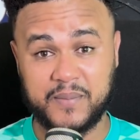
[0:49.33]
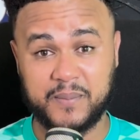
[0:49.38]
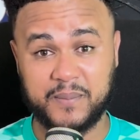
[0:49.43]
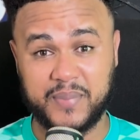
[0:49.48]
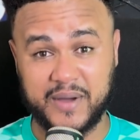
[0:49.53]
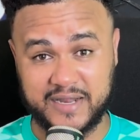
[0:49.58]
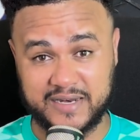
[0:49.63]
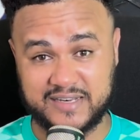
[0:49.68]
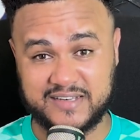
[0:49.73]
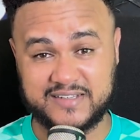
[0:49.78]

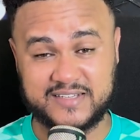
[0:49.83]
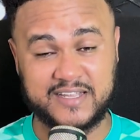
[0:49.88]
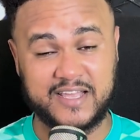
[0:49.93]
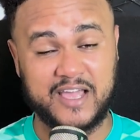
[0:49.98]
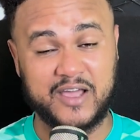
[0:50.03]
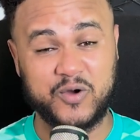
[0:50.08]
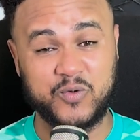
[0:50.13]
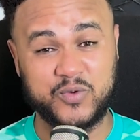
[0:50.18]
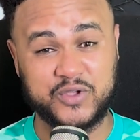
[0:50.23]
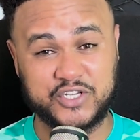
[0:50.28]
but
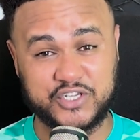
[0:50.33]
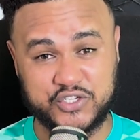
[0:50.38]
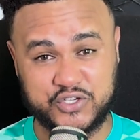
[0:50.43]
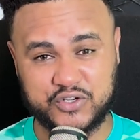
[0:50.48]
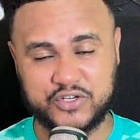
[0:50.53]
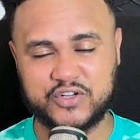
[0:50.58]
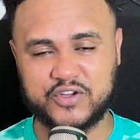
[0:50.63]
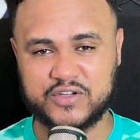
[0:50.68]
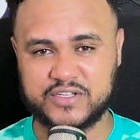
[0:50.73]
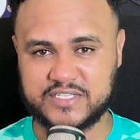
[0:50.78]
we
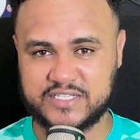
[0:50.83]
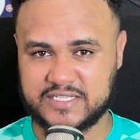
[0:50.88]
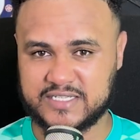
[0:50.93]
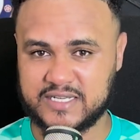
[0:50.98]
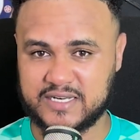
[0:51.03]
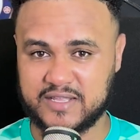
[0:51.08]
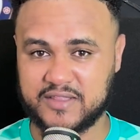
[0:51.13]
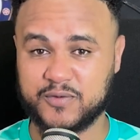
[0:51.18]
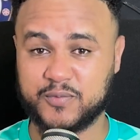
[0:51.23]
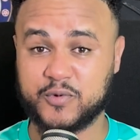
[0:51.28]
should
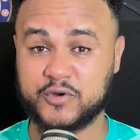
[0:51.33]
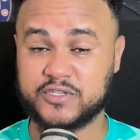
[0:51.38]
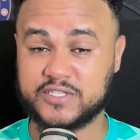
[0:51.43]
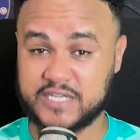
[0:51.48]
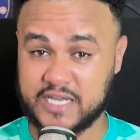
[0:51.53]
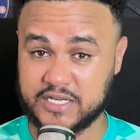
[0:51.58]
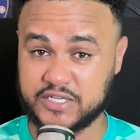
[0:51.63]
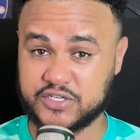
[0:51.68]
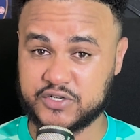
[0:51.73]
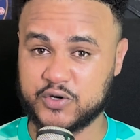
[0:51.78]
consider the
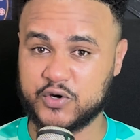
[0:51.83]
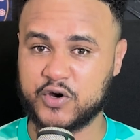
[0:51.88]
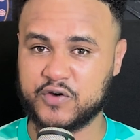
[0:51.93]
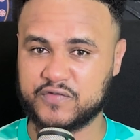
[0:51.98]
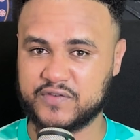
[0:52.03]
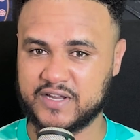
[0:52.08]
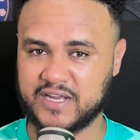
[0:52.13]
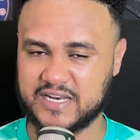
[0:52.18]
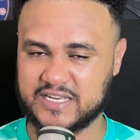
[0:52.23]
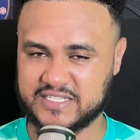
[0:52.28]
potential
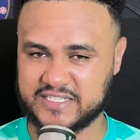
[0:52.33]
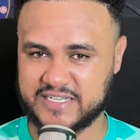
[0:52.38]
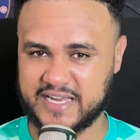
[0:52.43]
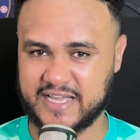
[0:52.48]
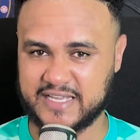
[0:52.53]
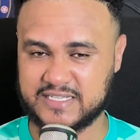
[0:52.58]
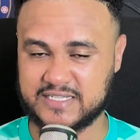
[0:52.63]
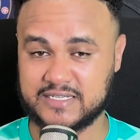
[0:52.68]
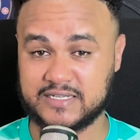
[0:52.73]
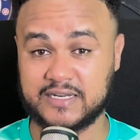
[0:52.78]
of Nicolas
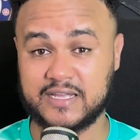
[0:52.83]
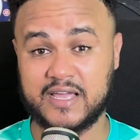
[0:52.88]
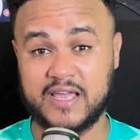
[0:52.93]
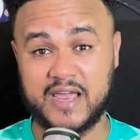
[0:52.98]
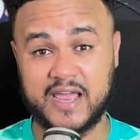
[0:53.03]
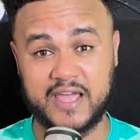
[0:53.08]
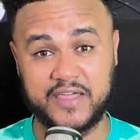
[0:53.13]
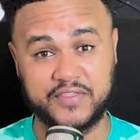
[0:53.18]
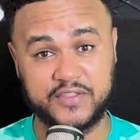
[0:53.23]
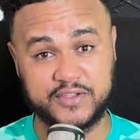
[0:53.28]
Jackson
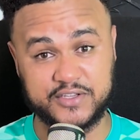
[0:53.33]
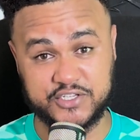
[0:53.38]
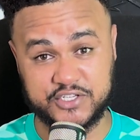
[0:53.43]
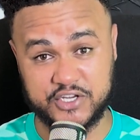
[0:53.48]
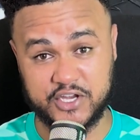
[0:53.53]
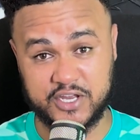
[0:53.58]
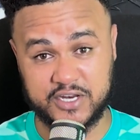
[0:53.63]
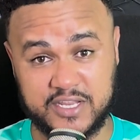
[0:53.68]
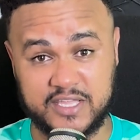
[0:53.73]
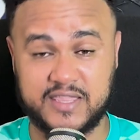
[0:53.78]
and the
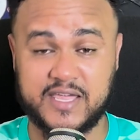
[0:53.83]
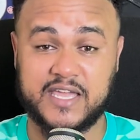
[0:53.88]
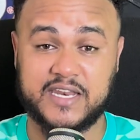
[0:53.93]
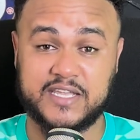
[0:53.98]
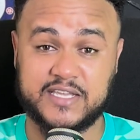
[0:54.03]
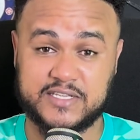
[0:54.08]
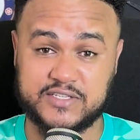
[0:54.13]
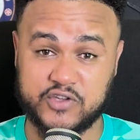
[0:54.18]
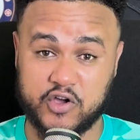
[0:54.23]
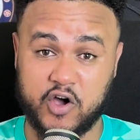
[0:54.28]
journey that
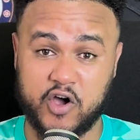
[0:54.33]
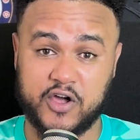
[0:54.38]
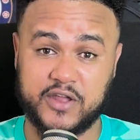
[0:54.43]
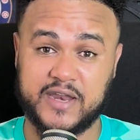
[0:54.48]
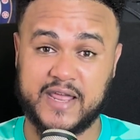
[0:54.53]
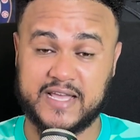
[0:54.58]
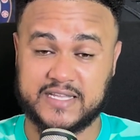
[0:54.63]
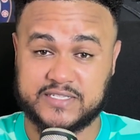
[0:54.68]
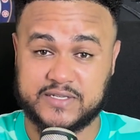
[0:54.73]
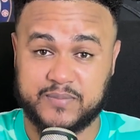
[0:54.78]
he's on
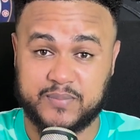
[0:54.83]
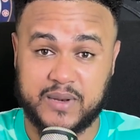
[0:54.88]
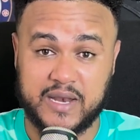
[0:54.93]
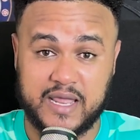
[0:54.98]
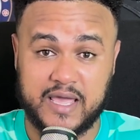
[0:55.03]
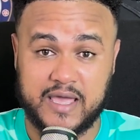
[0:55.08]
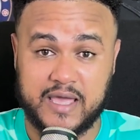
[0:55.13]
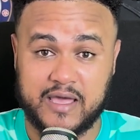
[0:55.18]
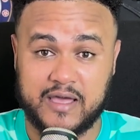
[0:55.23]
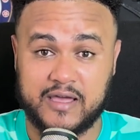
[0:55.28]
as a
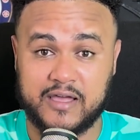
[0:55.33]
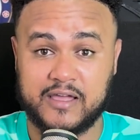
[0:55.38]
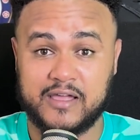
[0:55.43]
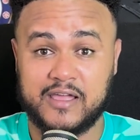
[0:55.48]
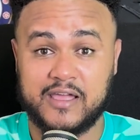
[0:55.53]
player.